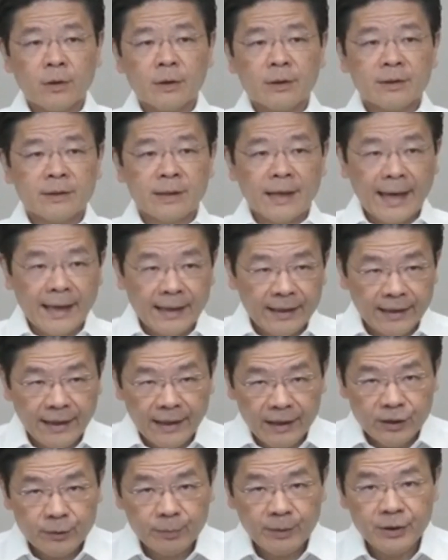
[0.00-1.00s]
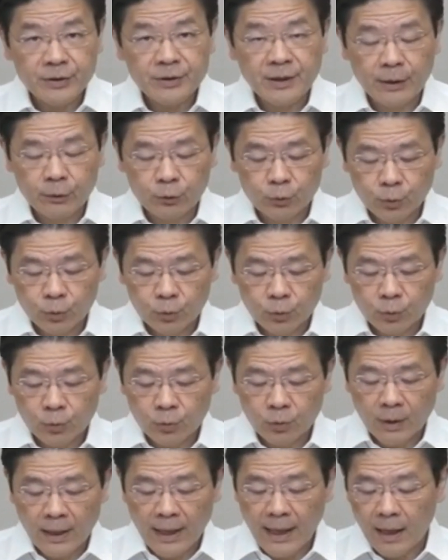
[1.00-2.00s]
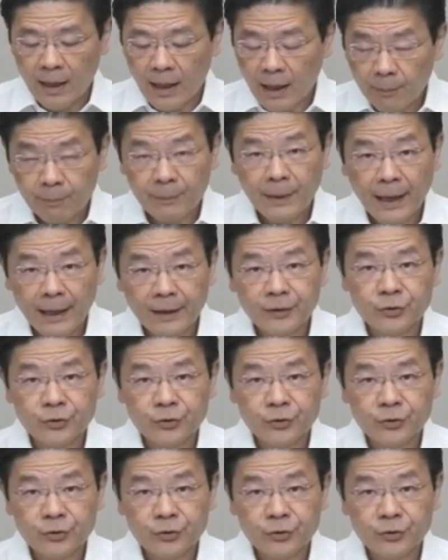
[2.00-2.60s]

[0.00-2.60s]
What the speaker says: The engagements I do help